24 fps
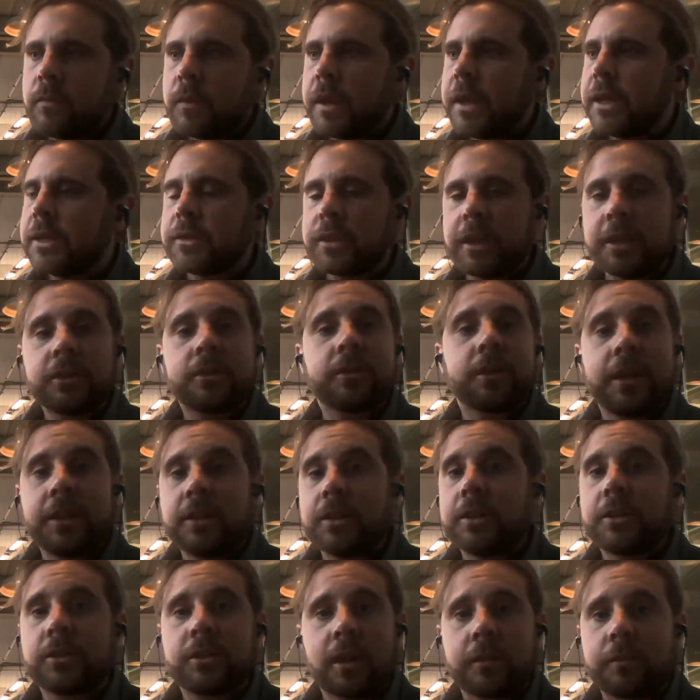
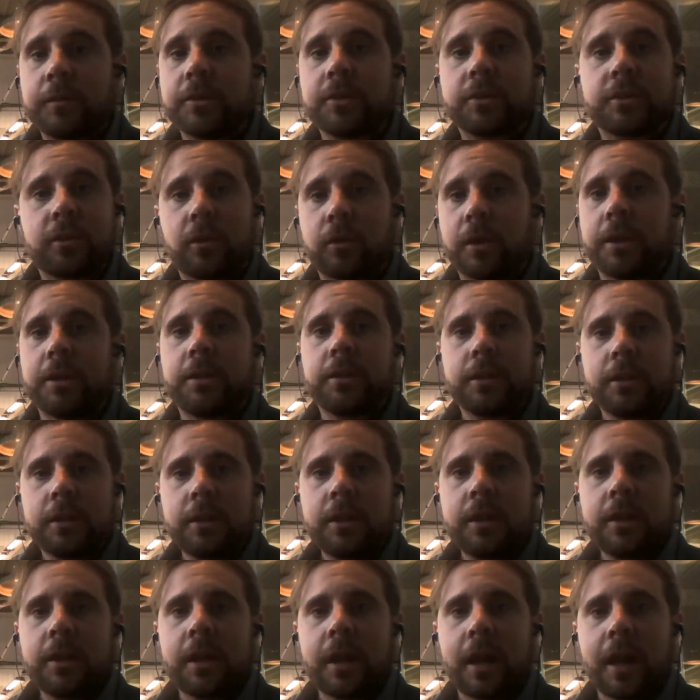This stuff is solid
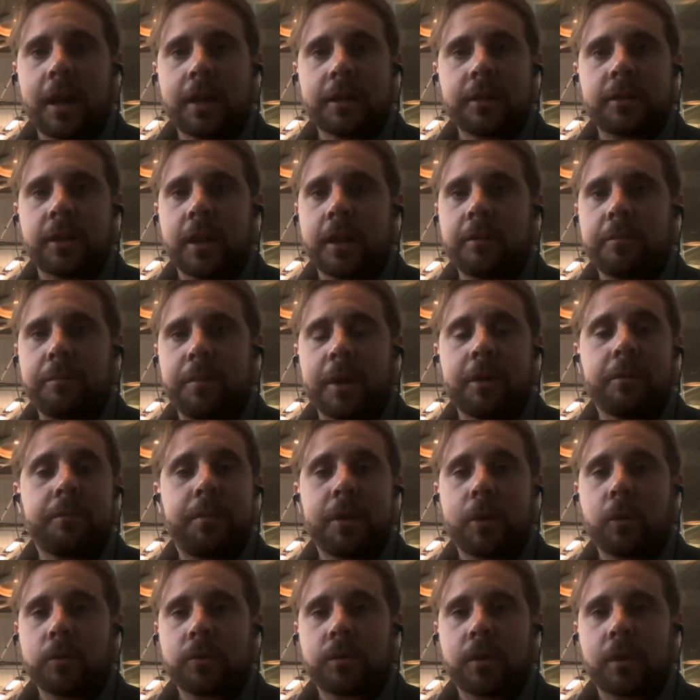and
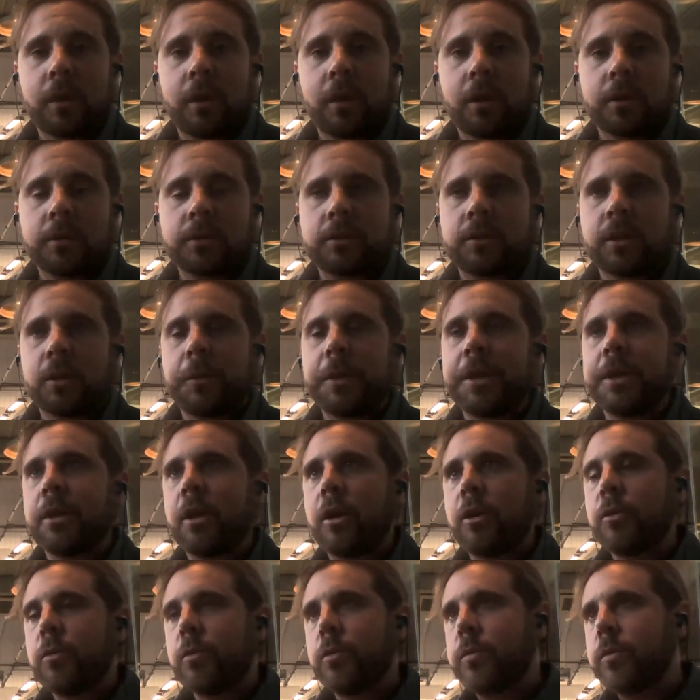built to last. So we
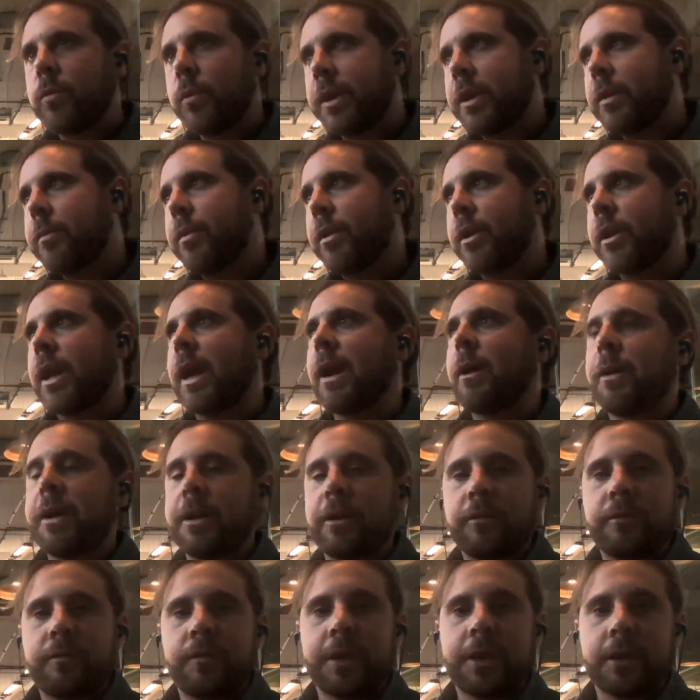know we can put it out in
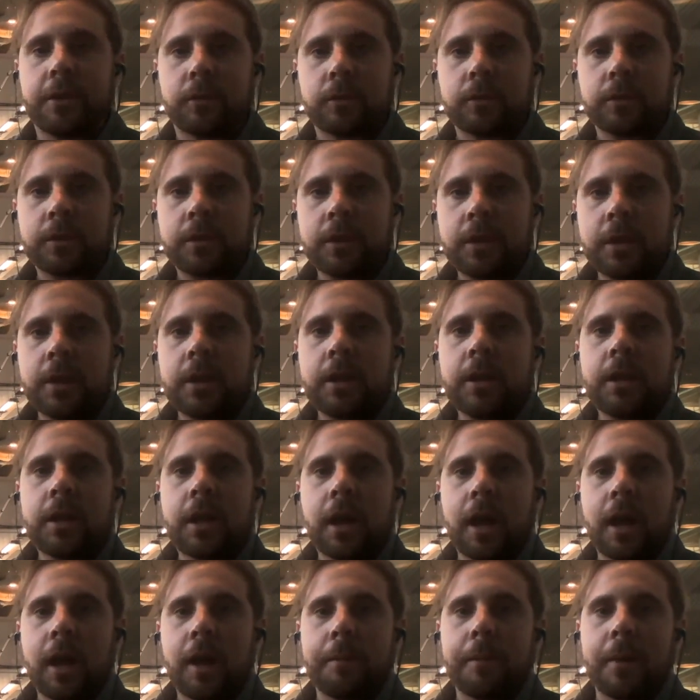a field,
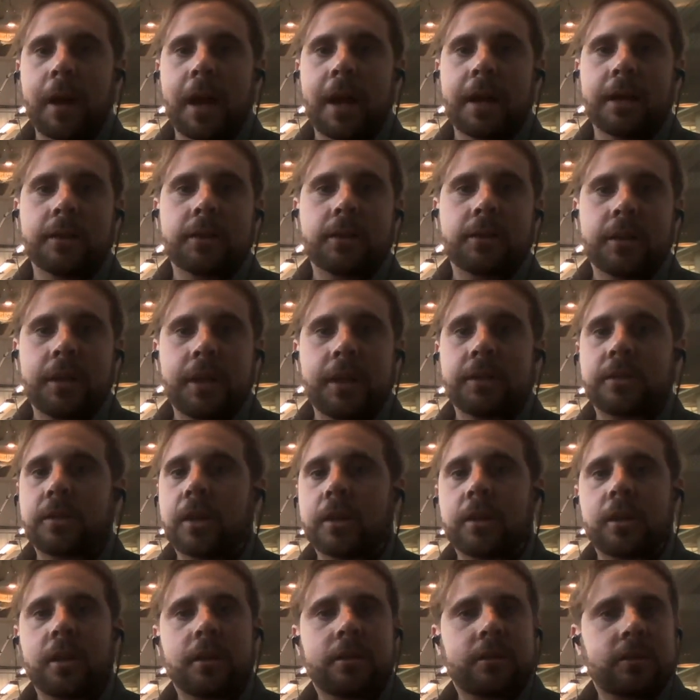and it's
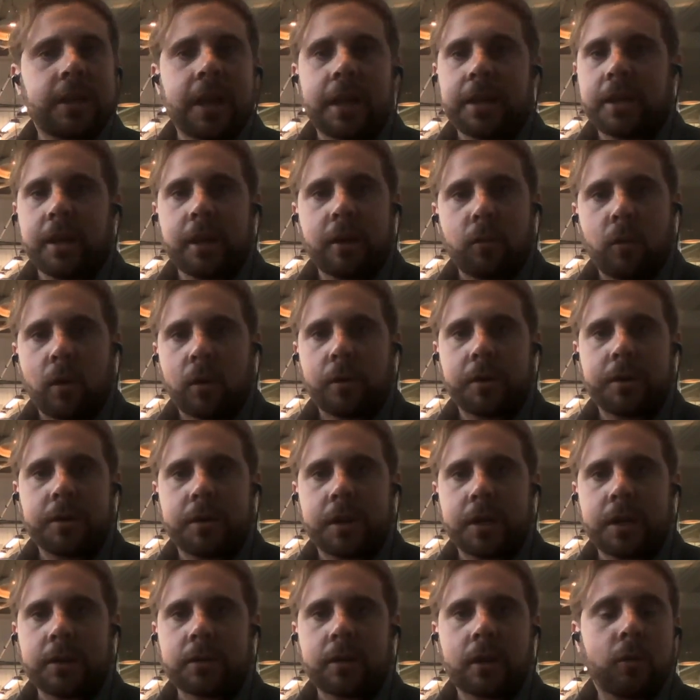under 10-year
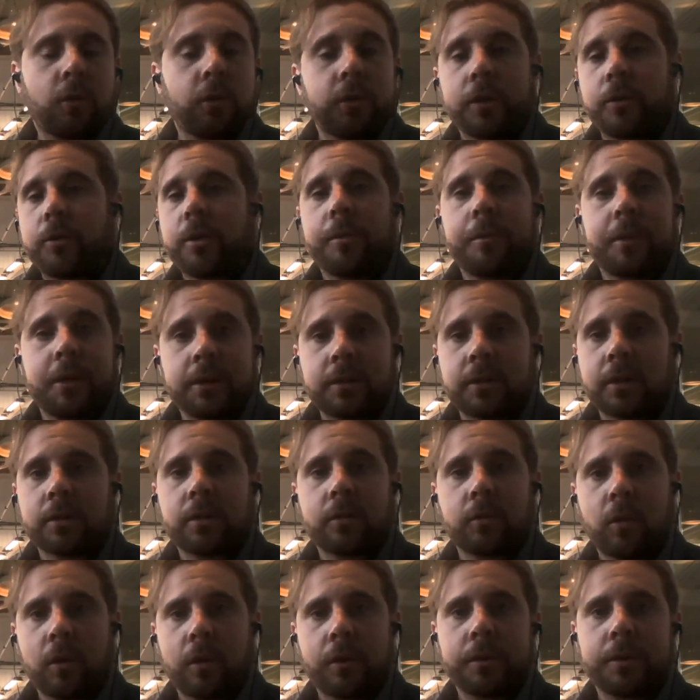warranties. Like all the equipment is under
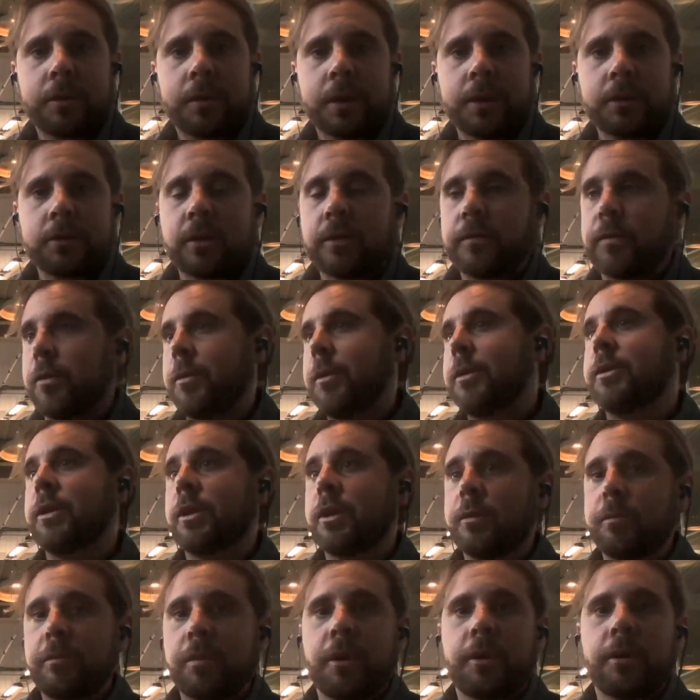warranty. So if there is a
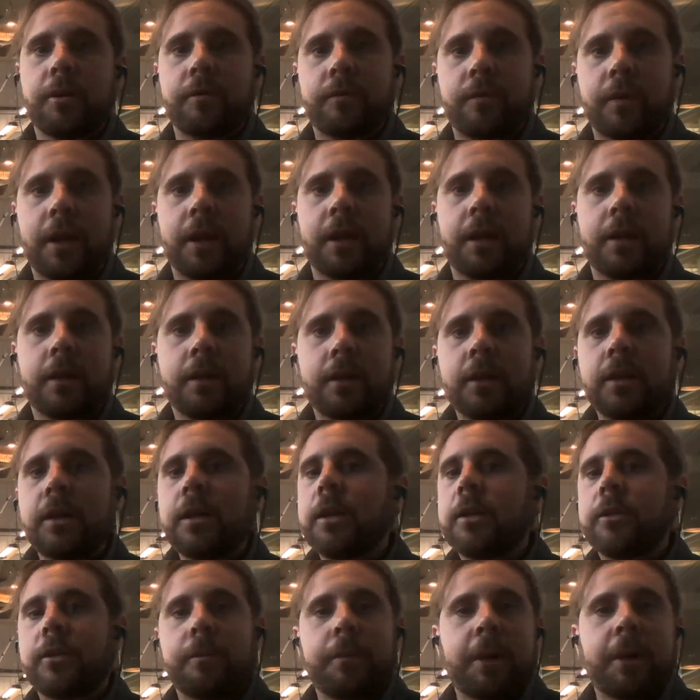component failure,
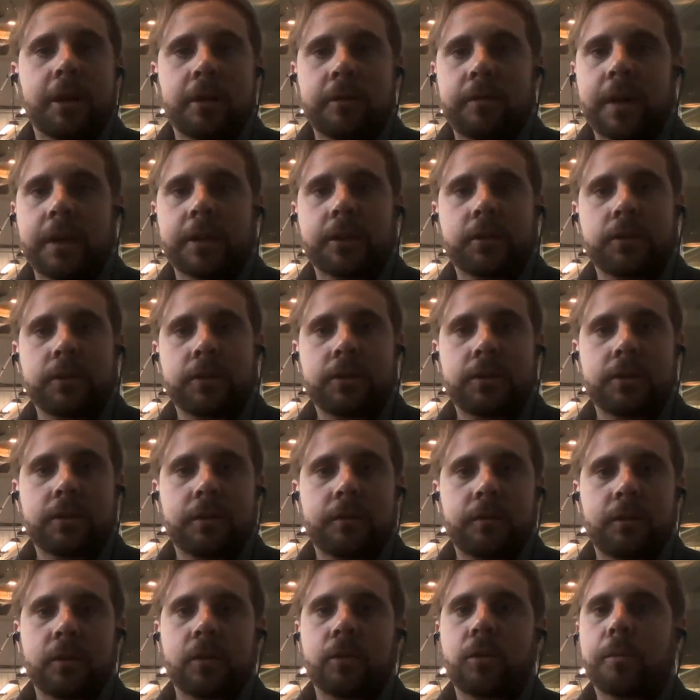the manufacturers
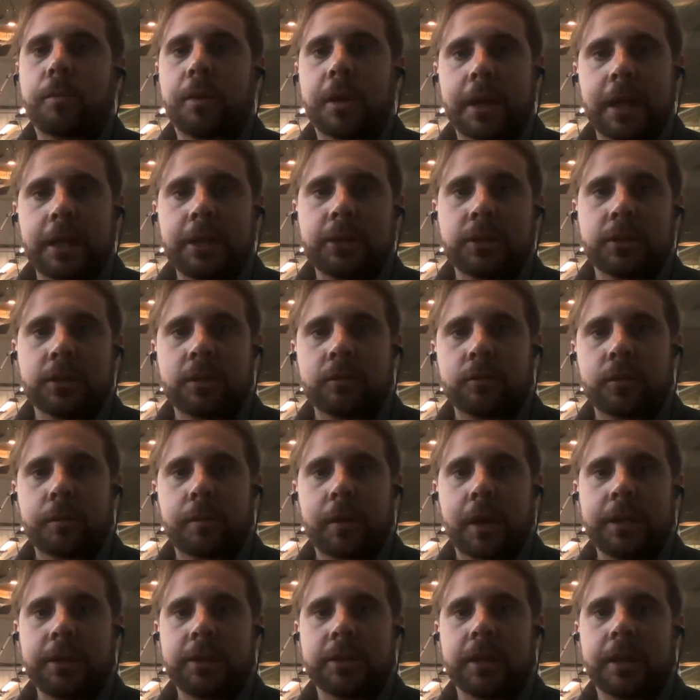have got an obligation to
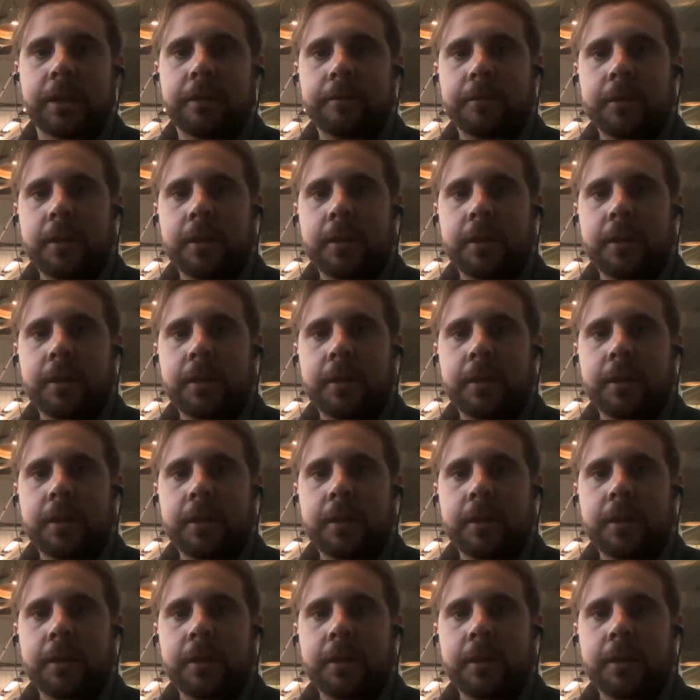replace it.